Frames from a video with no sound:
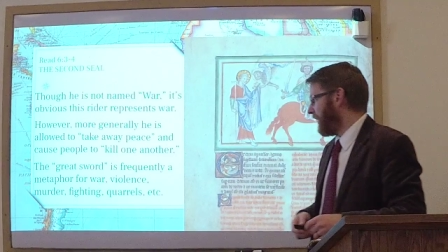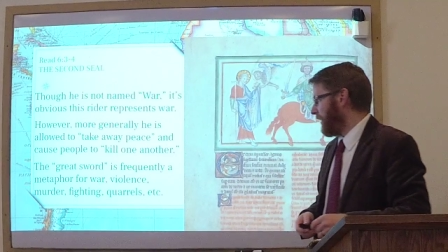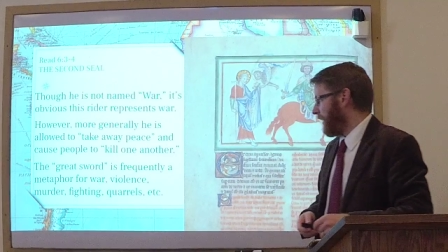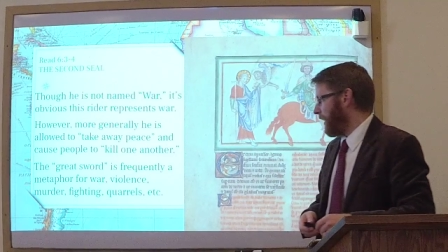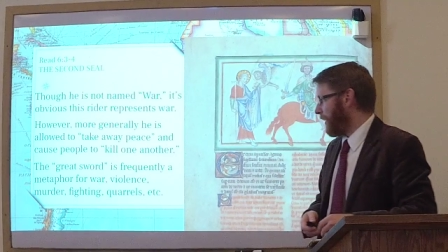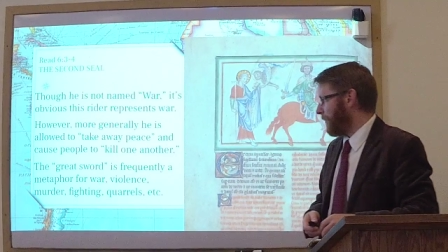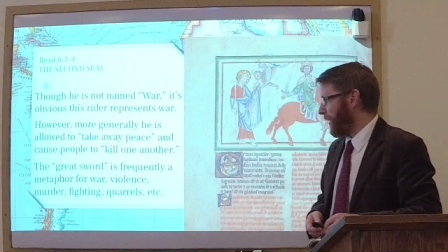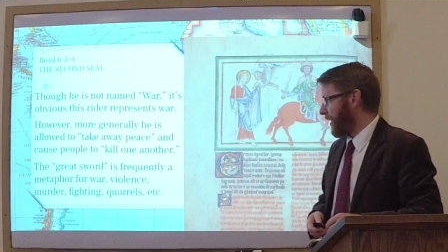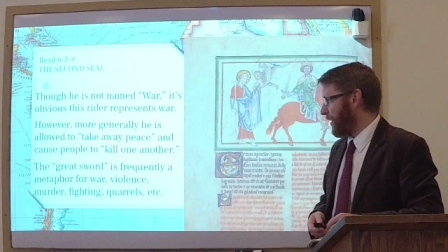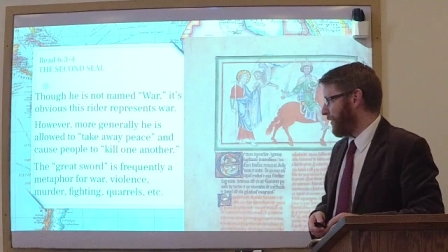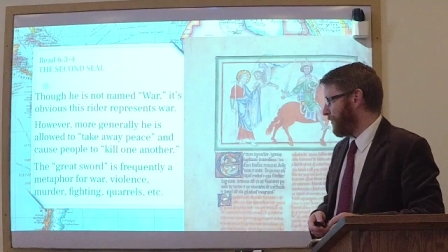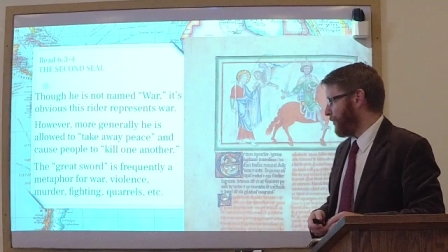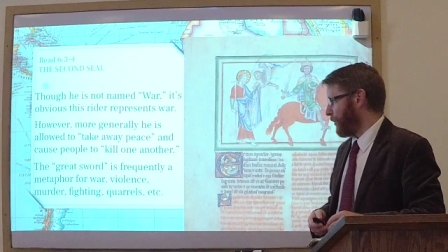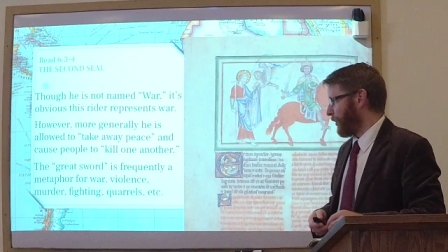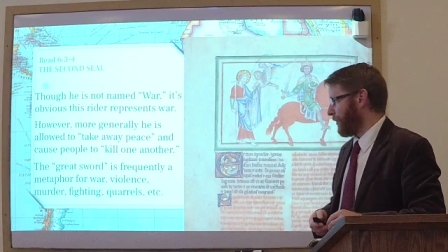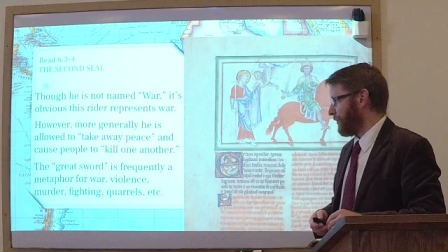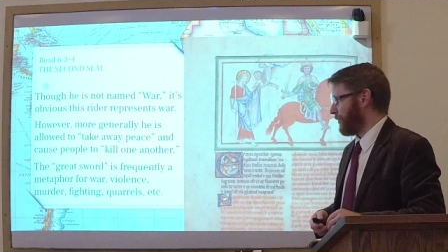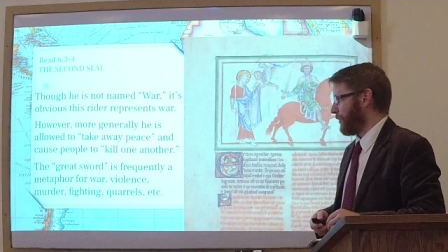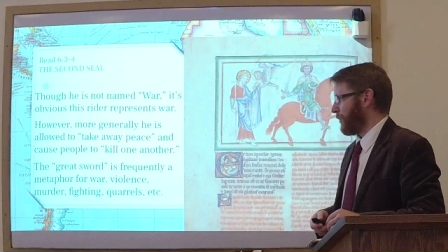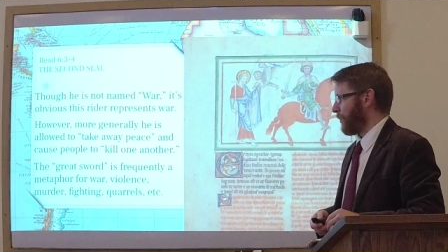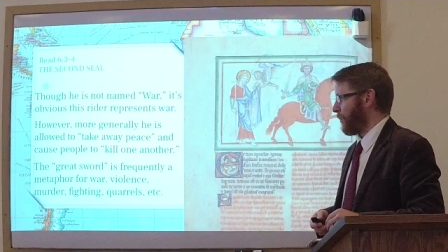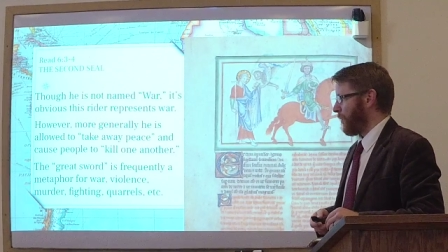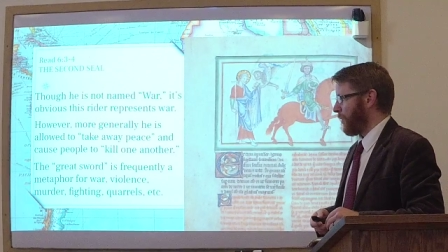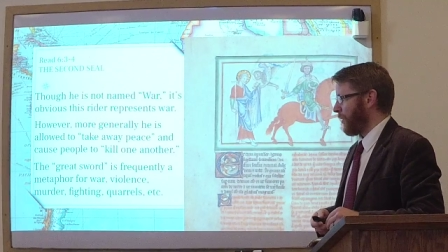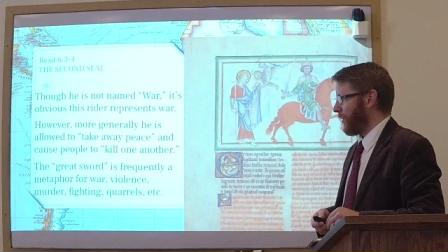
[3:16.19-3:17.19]
a metaphor
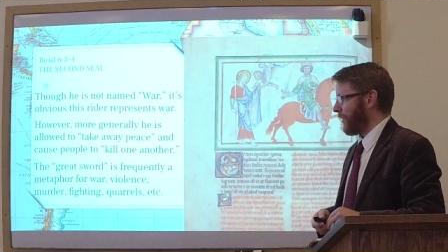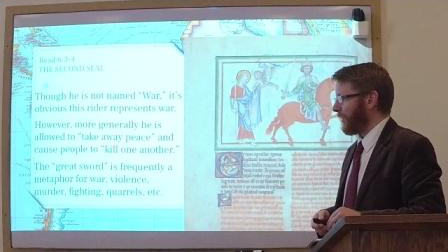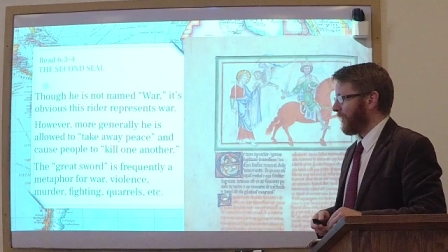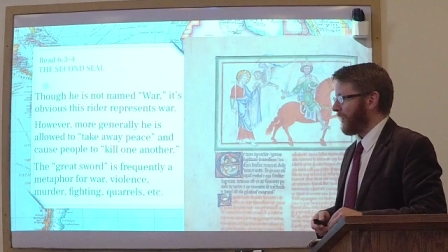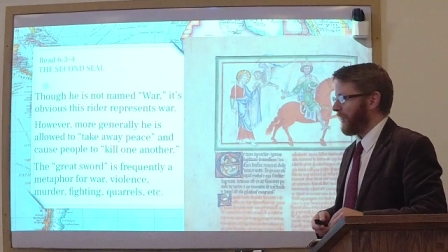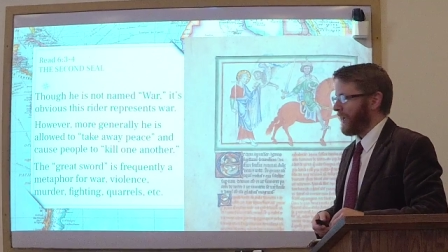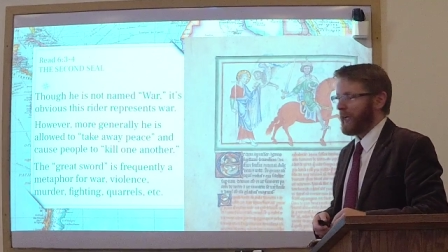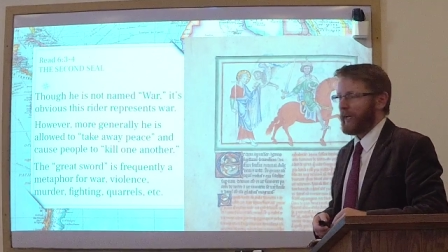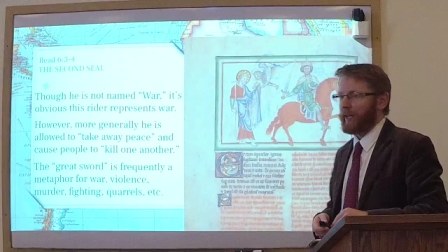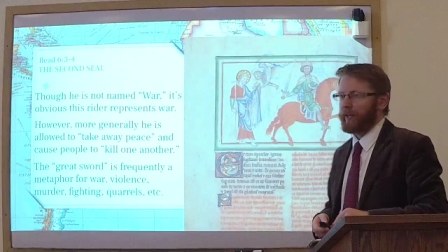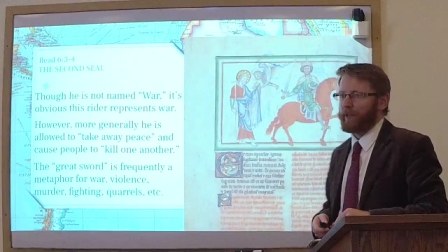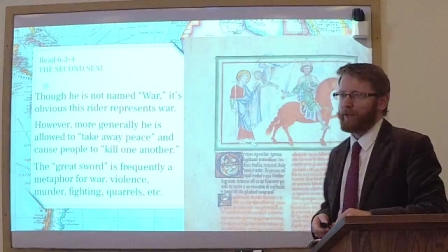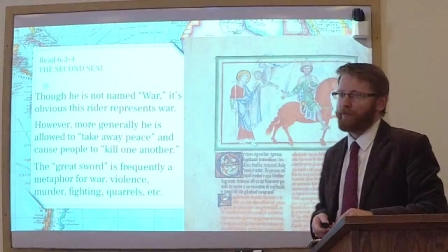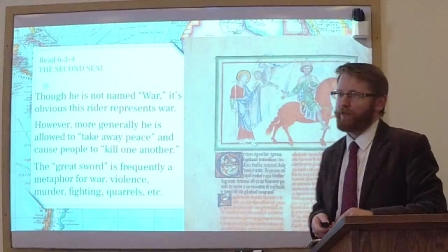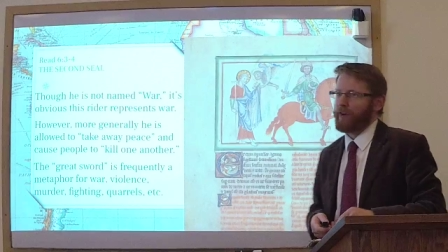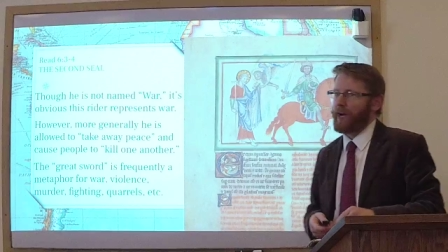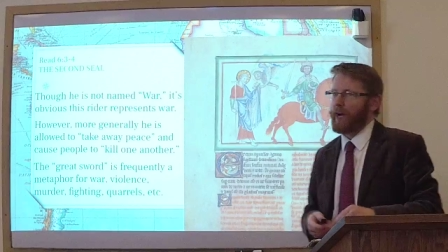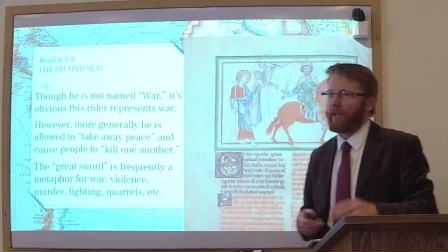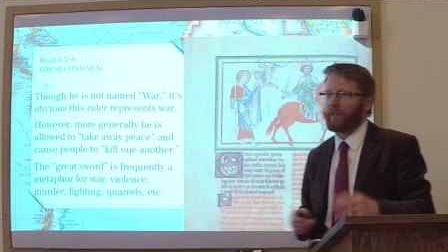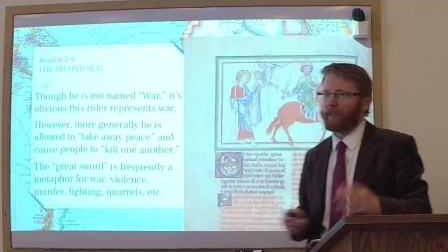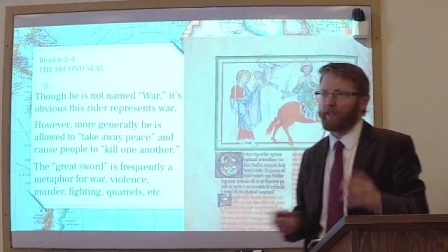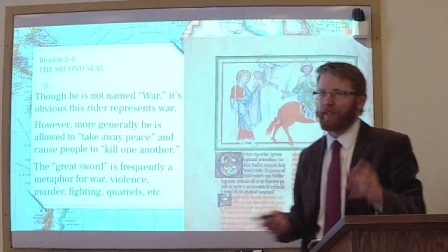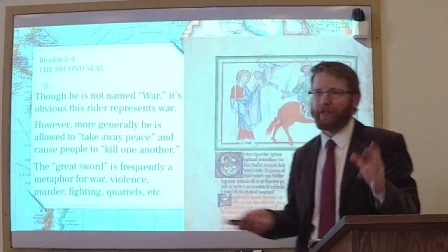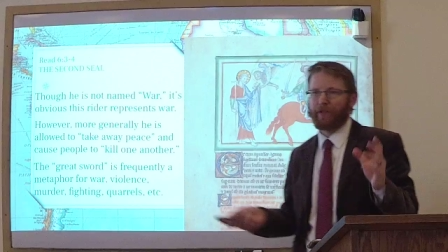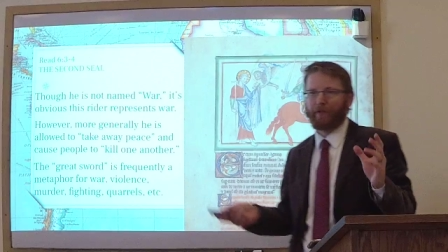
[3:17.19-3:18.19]
for war and
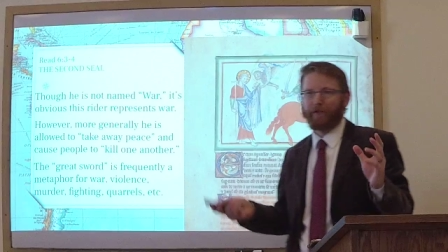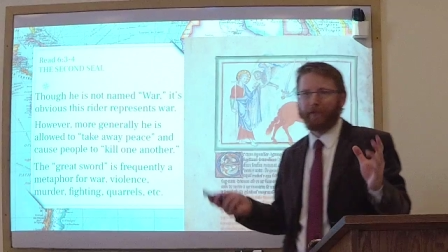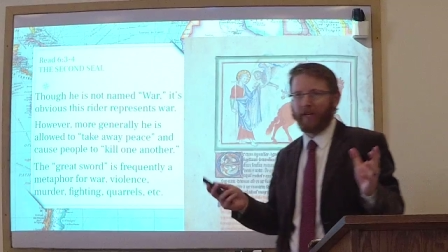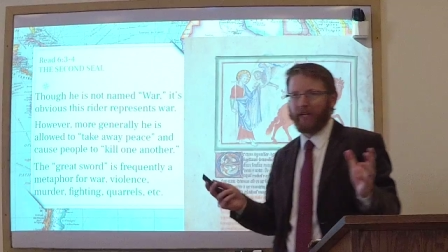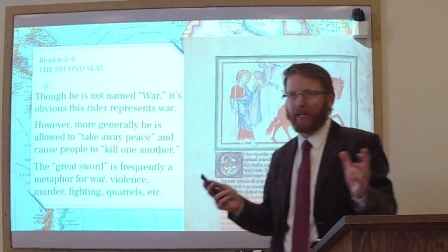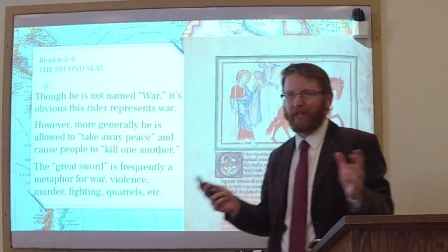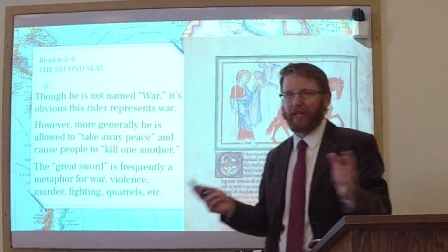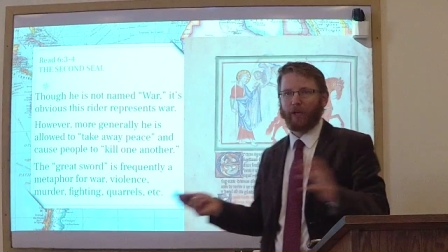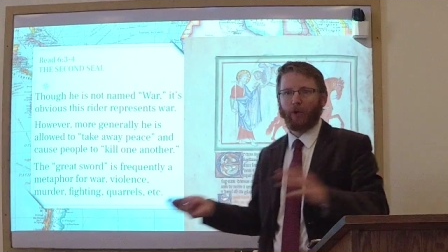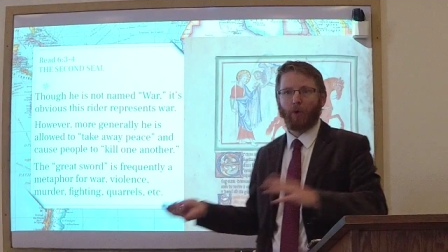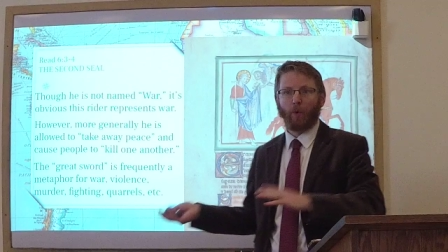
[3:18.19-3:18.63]
violence, fighting,